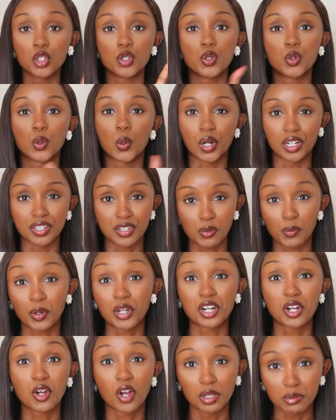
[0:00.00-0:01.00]
George. We're
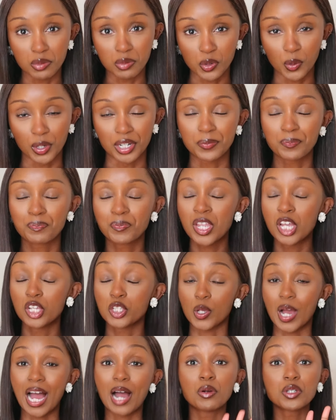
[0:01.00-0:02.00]
gonna call him George.
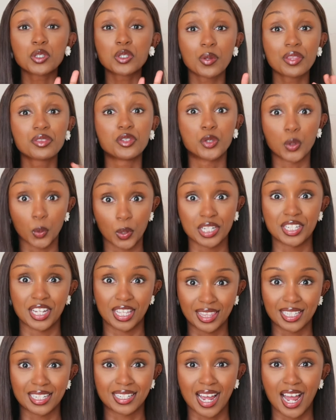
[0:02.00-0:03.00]
So I was with George
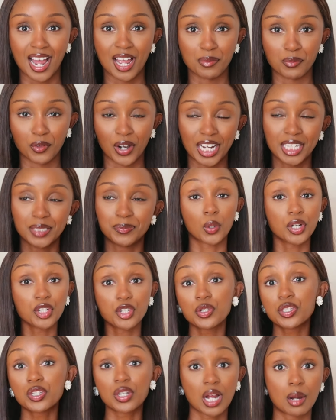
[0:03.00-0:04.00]
at the time, right? George
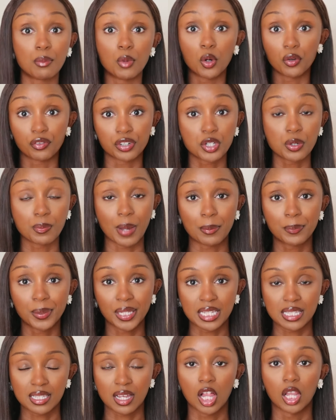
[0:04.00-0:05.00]
used to come over to my
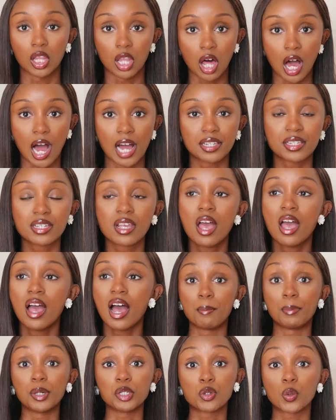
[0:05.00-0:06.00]
place a lot,
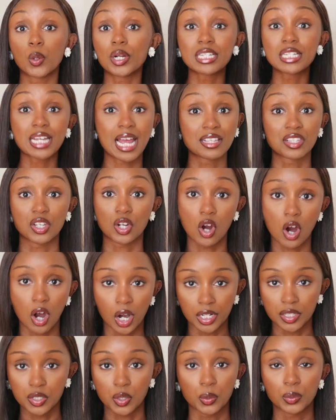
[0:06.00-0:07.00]
but George has a
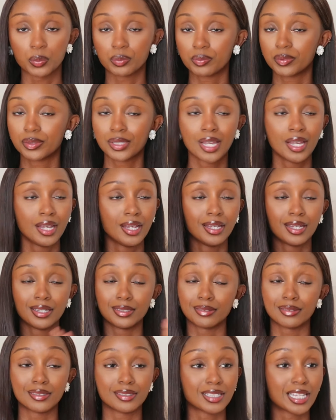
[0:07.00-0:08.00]
car. So
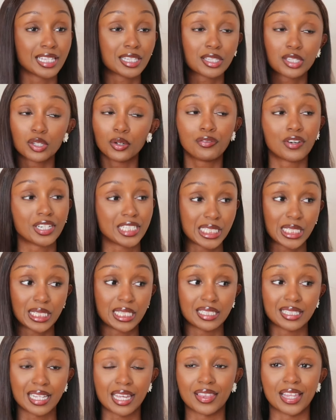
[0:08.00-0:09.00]
it's still funny to
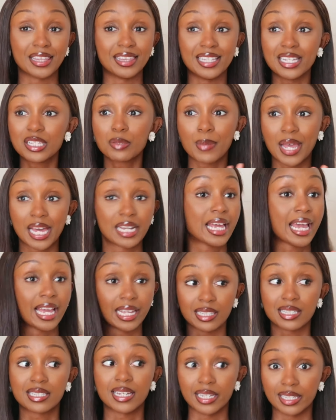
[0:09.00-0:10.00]
this day that this man
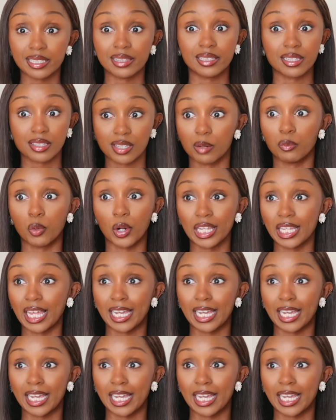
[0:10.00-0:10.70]
hates taking the subway.